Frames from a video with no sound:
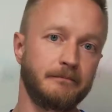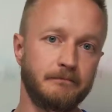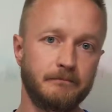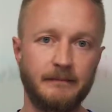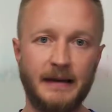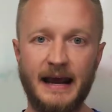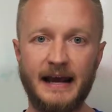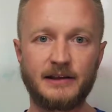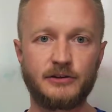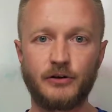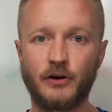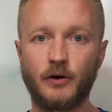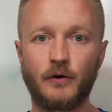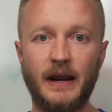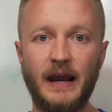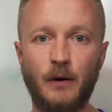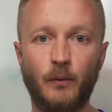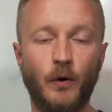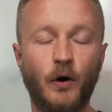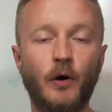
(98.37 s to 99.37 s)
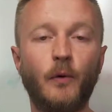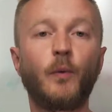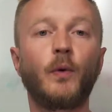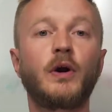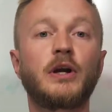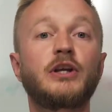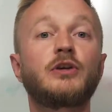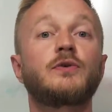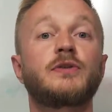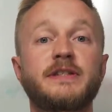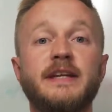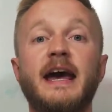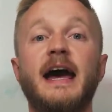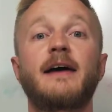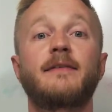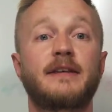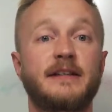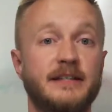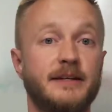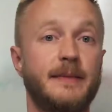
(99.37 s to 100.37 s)
Ads are okay. We're used to
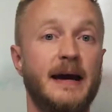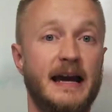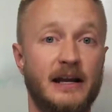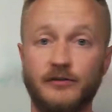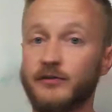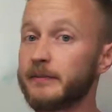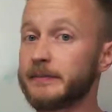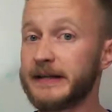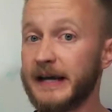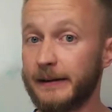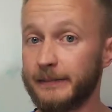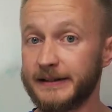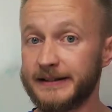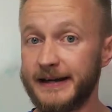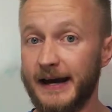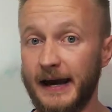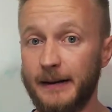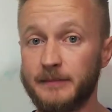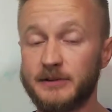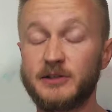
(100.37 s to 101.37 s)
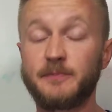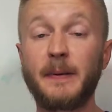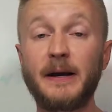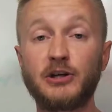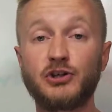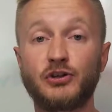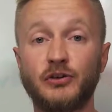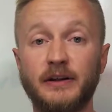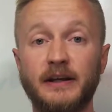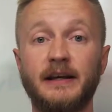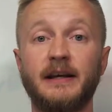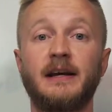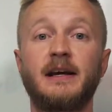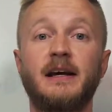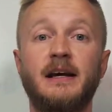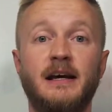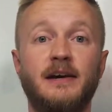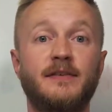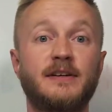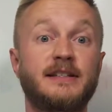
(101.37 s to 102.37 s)
having some ads from time to time, especially
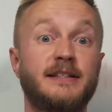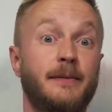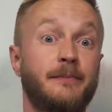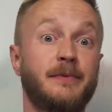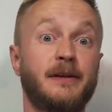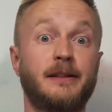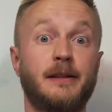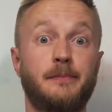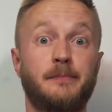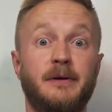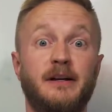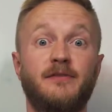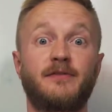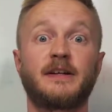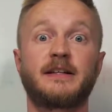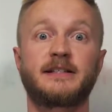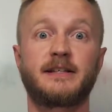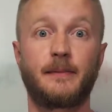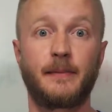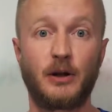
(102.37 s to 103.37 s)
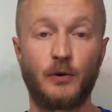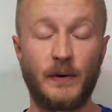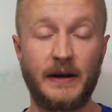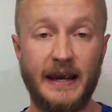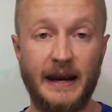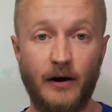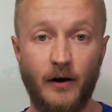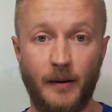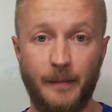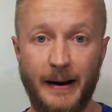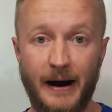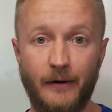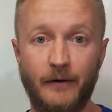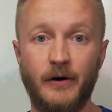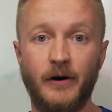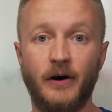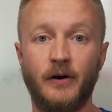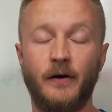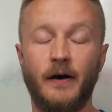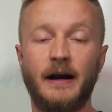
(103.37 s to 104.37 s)
if it's something that benefits somebody we care about,
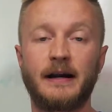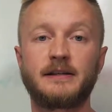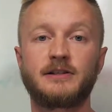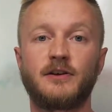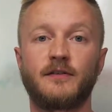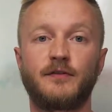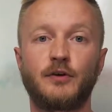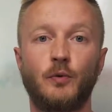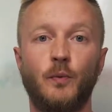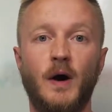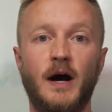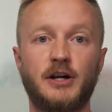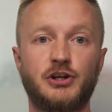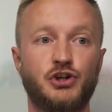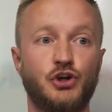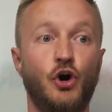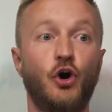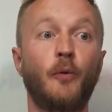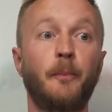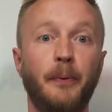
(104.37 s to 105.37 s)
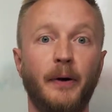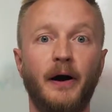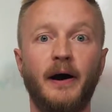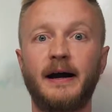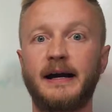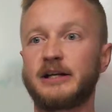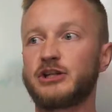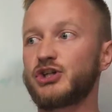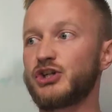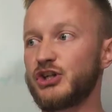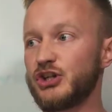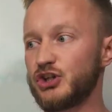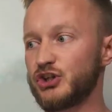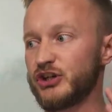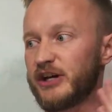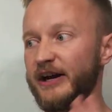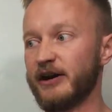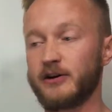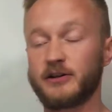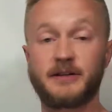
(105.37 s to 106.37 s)
right? So if you watch Oprah and she
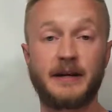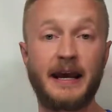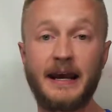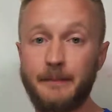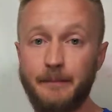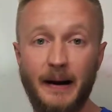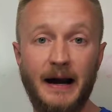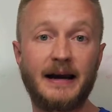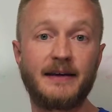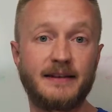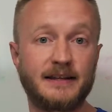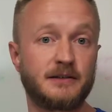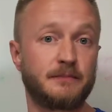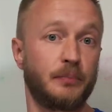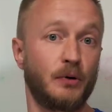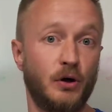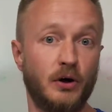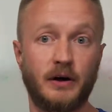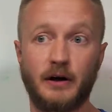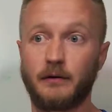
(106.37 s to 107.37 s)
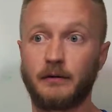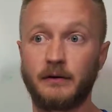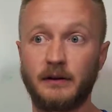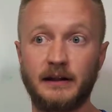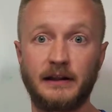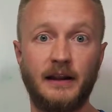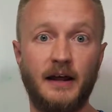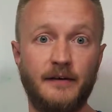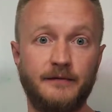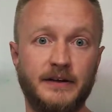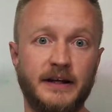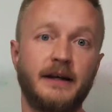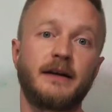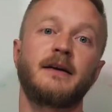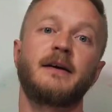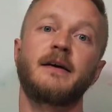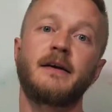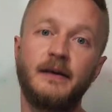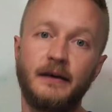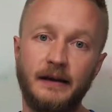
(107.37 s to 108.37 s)
shares, hey, buy this book, I really loved it,
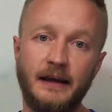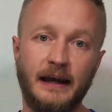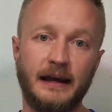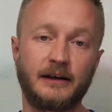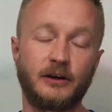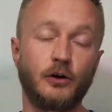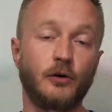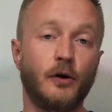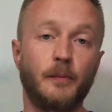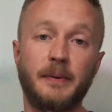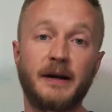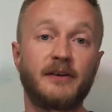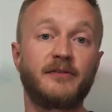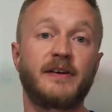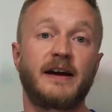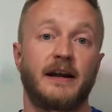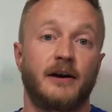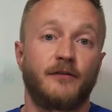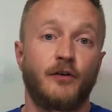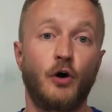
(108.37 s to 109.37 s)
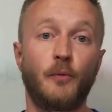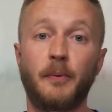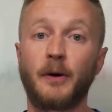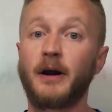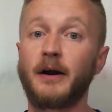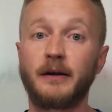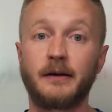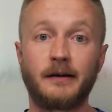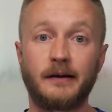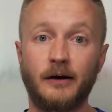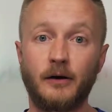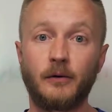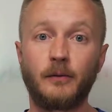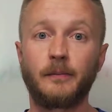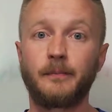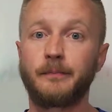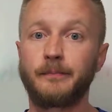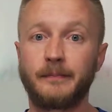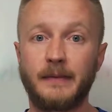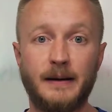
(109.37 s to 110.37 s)
and you're a big fan of Oprah,
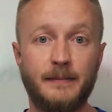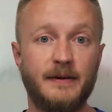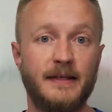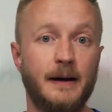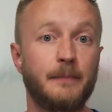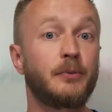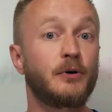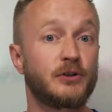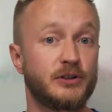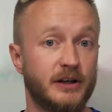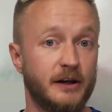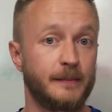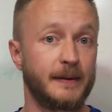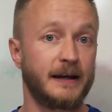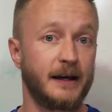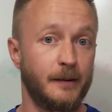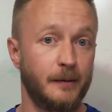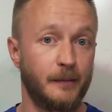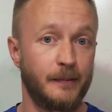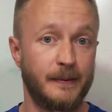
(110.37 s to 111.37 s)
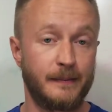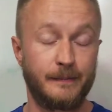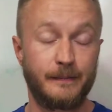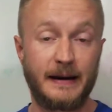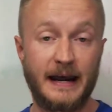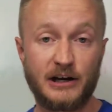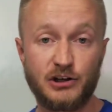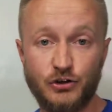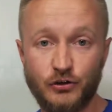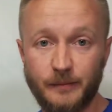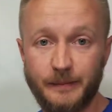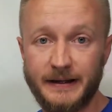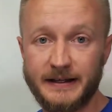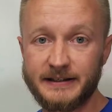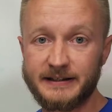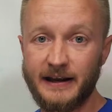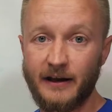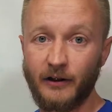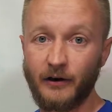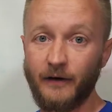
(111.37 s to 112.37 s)
maybe that book's going to become a national
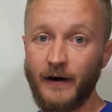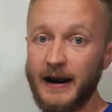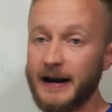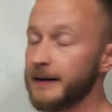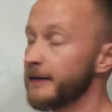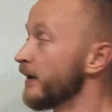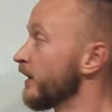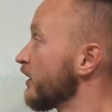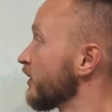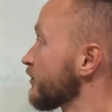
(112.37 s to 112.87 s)
bestseller, right?